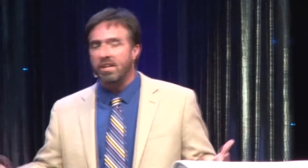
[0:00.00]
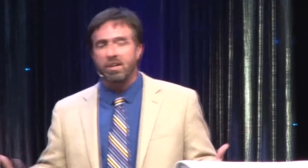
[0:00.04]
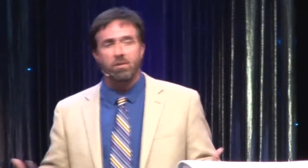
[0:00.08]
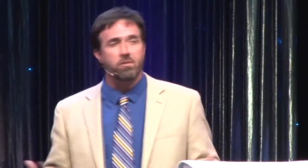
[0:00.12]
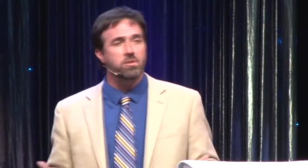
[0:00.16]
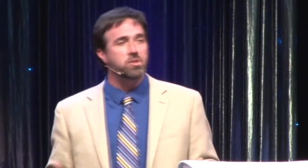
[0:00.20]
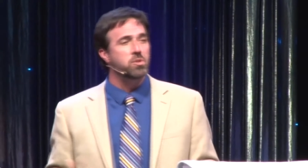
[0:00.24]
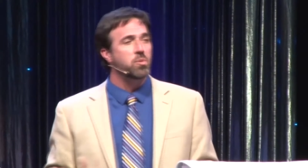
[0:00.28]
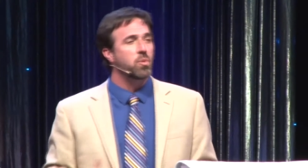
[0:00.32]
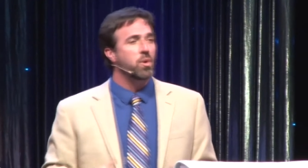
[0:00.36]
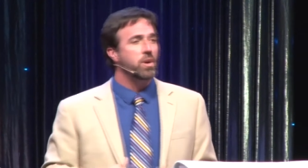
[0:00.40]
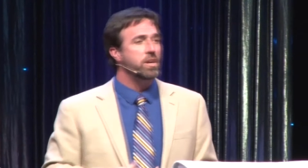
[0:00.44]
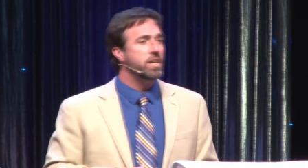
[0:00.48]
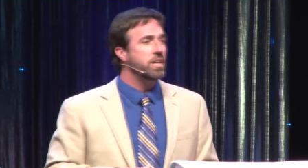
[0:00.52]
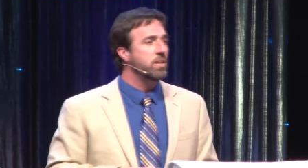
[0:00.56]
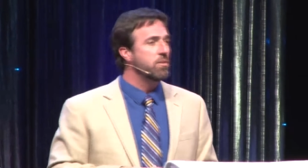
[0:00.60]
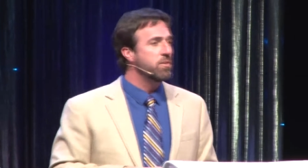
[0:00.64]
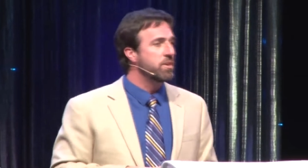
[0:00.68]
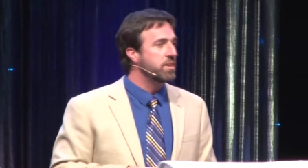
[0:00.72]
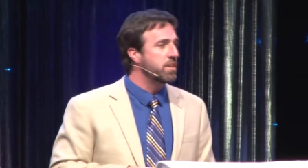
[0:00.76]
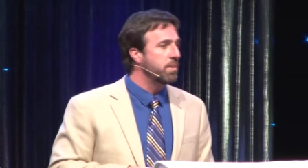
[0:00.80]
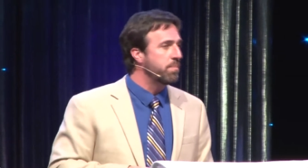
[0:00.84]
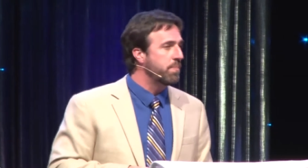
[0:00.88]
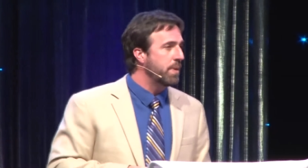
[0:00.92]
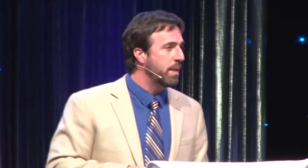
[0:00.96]
I was working
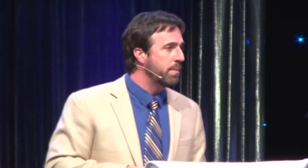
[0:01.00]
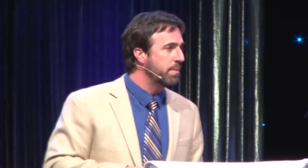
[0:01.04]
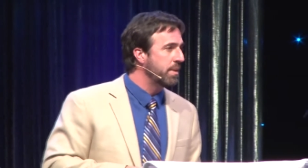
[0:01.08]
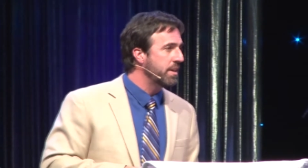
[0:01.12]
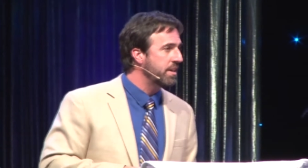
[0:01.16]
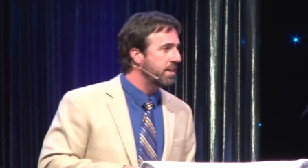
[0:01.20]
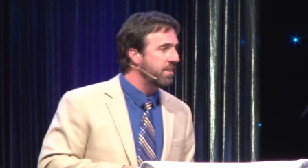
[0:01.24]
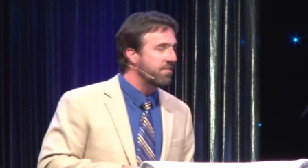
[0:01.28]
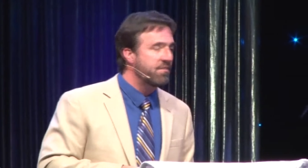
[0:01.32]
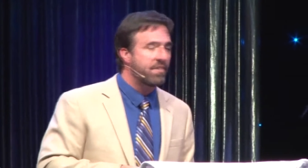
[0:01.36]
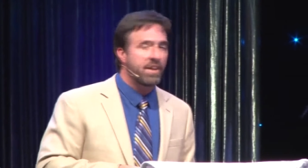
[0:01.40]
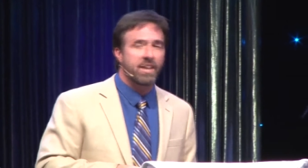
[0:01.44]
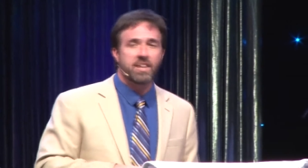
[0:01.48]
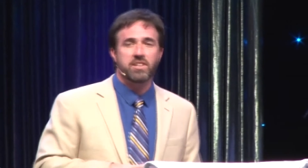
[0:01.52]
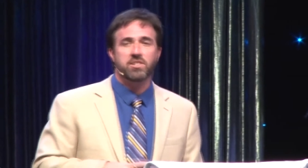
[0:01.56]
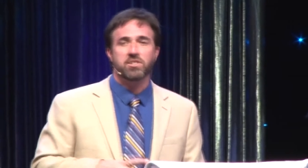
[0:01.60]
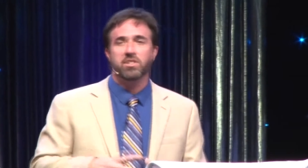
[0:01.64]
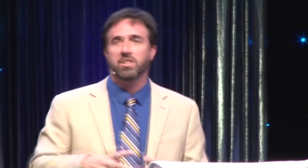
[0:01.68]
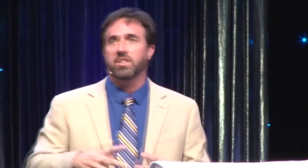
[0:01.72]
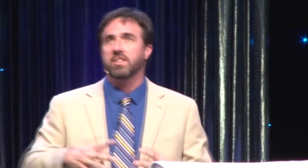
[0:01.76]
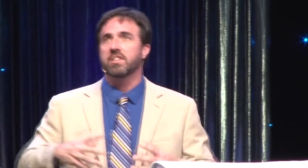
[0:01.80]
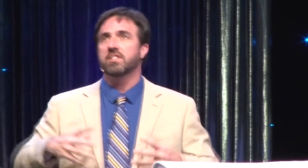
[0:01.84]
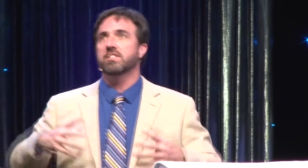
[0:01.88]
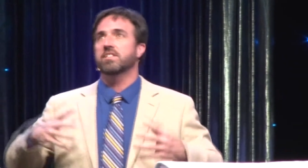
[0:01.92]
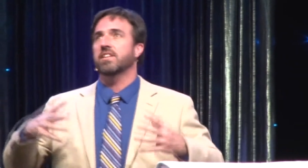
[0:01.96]
with a public
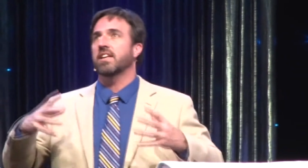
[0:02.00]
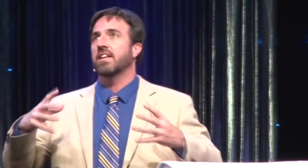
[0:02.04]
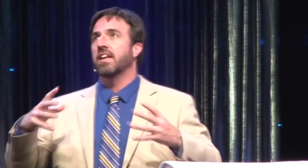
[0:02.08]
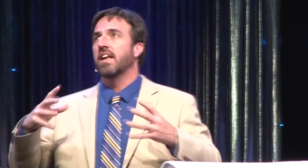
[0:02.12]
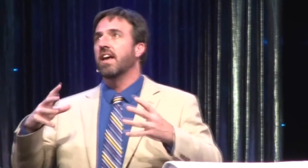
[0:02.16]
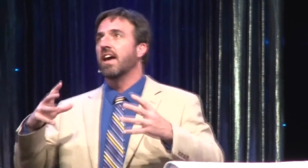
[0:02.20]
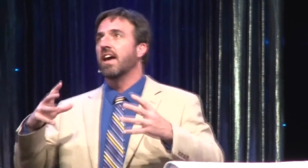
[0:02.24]
evangelist and